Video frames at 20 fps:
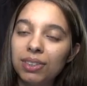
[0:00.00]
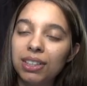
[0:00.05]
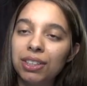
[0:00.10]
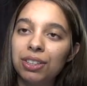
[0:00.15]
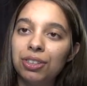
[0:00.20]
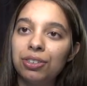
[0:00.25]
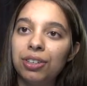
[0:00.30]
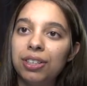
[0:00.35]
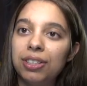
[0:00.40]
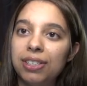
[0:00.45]

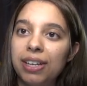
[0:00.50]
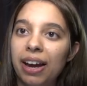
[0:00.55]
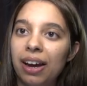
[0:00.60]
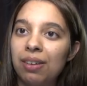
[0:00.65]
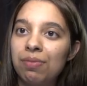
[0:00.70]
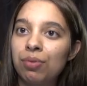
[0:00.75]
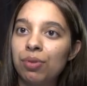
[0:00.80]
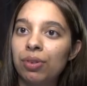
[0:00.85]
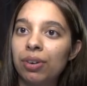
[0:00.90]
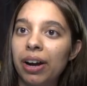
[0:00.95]
you need to
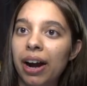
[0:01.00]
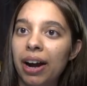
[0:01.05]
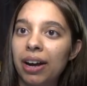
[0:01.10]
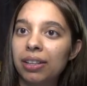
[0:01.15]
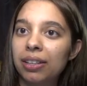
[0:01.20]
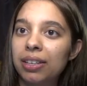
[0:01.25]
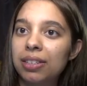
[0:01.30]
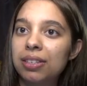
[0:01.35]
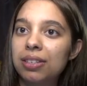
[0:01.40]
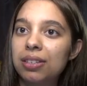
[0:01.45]
add more
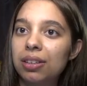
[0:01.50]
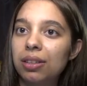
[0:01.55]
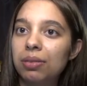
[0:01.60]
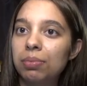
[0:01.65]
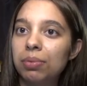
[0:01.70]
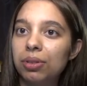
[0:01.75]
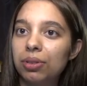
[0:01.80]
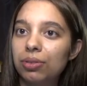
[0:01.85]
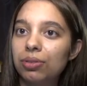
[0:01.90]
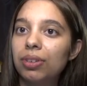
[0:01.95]
highlights to the
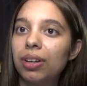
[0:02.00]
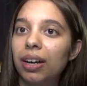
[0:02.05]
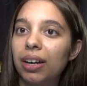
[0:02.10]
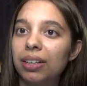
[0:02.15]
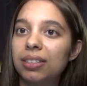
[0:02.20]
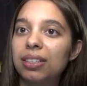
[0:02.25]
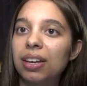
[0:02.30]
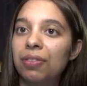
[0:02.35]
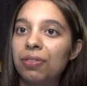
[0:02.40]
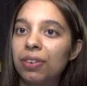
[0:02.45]
balloon. I
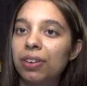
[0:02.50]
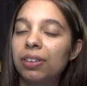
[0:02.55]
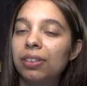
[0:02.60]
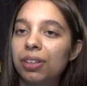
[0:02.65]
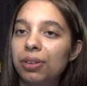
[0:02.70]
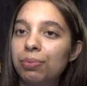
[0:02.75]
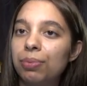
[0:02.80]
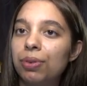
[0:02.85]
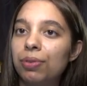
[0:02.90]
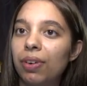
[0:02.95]

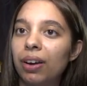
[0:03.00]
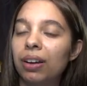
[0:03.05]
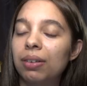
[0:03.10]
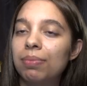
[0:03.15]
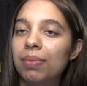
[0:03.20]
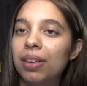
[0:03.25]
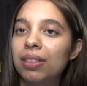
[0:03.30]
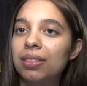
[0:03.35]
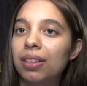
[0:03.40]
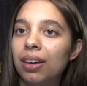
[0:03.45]
definitely would
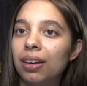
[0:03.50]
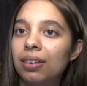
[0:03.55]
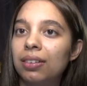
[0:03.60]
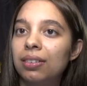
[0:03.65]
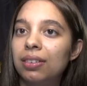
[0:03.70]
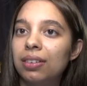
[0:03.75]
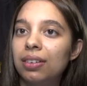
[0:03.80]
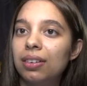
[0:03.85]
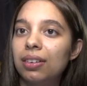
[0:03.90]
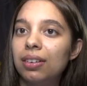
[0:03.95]
recommend that.
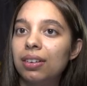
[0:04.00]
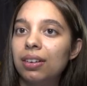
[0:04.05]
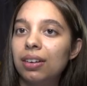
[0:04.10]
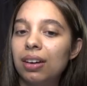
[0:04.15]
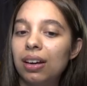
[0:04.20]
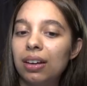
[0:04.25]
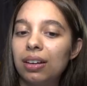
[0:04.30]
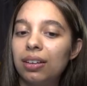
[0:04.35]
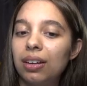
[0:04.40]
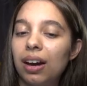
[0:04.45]

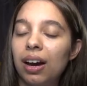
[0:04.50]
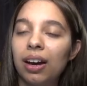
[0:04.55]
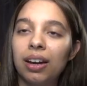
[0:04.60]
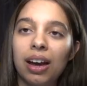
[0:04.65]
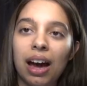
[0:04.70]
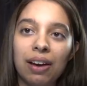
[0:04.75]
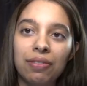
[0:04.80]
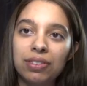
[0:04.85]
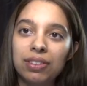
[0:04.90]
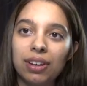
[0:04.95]

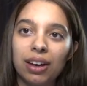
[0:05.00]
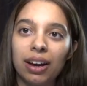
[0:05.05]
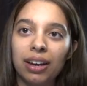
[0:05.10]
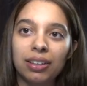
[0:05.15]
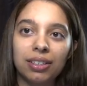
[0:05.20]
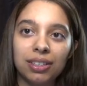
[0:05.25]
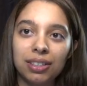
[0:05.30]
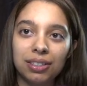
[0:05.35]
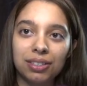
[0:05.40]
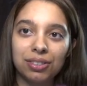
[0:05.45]
I
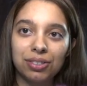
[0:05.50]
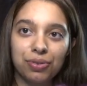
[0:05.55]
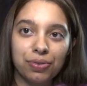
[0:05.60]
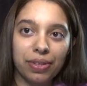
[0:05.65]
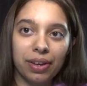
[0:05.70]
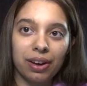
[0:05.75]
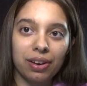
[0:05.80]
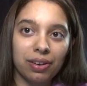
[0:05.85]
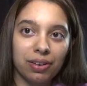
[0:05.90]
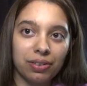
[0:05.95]
didn't do
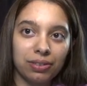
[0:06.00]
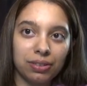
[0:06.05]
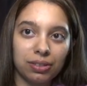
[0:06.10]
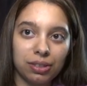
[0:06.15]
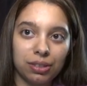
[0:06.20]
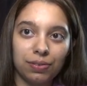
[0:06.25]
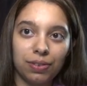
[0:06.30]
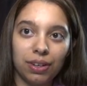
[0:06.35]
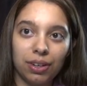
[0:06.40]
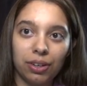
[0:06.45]
that on
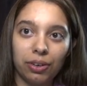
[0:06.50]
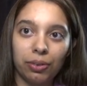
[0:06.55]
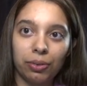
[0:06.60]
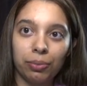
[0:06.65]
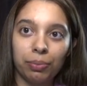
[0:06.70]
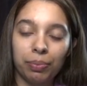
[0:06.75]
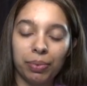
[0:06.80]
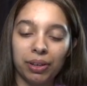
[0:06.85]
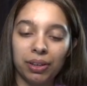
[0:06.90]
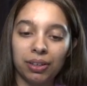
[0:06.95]
this
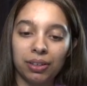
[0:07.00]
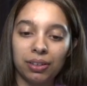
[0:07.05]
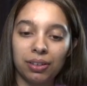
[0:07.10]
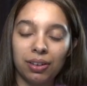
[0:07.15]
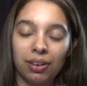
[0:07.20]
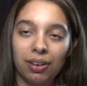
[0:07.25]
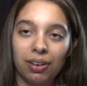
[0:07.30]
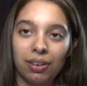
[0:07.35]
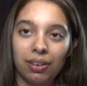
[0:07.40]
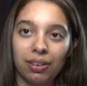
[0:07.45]
video, but
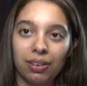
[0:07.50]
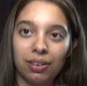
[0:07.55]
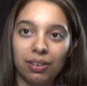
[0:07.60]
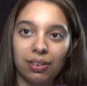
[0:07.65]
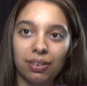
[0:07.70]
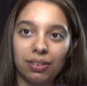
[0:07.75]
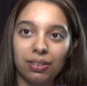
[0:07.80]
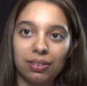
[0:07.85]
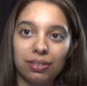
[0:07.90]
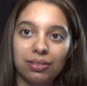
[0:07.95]

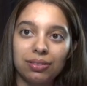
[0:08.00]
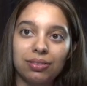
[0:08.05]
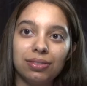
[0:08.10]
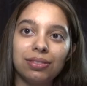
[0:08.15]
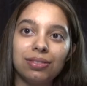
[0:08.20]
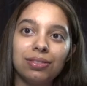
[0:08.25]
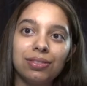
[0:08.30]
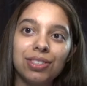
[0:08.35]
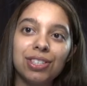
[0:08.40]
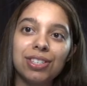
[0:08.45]

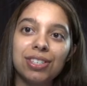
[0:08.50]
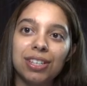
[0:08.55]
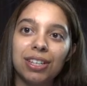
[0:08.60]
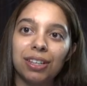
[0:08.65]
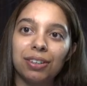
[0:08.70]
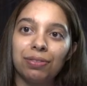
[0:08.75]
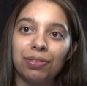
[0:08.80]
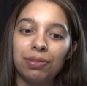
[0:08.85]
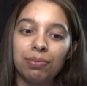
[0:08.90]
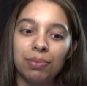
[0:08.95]
just take
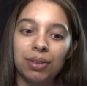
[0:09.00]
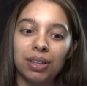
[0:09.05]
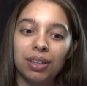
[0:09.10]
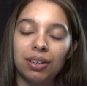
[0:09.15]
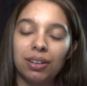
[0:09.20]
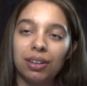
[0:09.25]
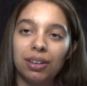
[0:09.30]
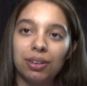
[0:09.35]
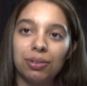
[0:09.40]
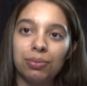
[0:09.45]
it from me.
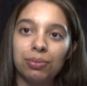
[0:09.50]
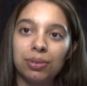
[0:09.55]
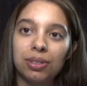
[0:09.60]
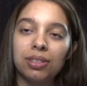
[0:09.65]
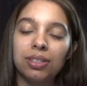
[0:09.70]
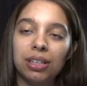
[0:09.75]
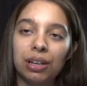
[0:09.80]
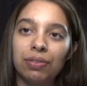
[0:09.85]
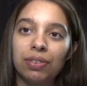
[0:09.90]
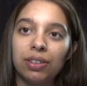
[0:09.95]
It
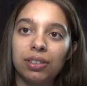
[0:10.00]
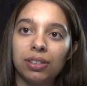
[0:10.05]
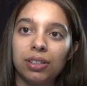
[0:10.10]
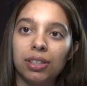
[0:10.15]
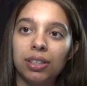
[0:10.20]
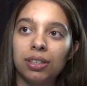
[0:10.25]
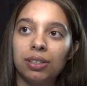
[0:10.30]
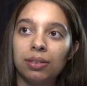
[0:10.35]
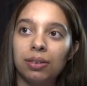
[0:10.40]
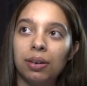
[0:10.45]
would
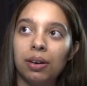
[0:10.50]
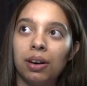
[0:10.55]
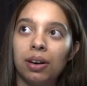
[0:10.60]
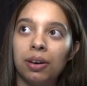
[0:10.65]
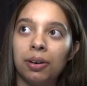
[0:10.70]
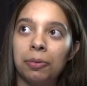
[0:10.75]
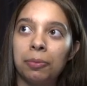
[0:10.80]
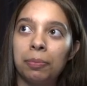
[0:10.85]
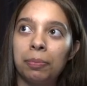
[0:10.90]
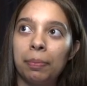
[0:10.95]
definitely
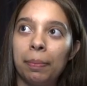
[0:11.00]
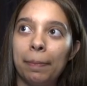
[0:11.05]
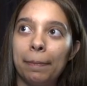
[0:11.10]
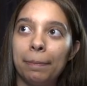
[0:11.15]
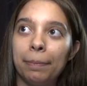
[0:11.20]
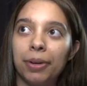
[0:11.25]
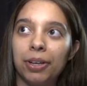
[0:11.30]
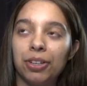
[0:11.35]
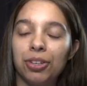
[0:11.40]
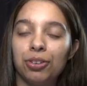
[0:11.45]

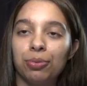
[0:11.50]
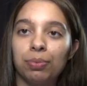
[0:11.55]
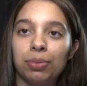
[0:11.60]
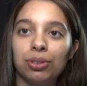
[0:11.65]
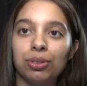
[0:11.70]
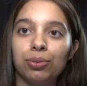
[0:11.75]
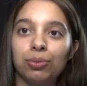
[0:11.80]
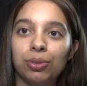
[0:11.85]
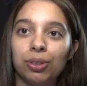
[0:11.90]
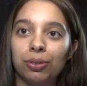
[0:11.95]
make your
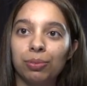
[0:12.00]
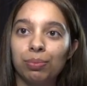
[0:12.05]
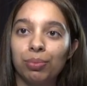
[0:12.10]
balloon look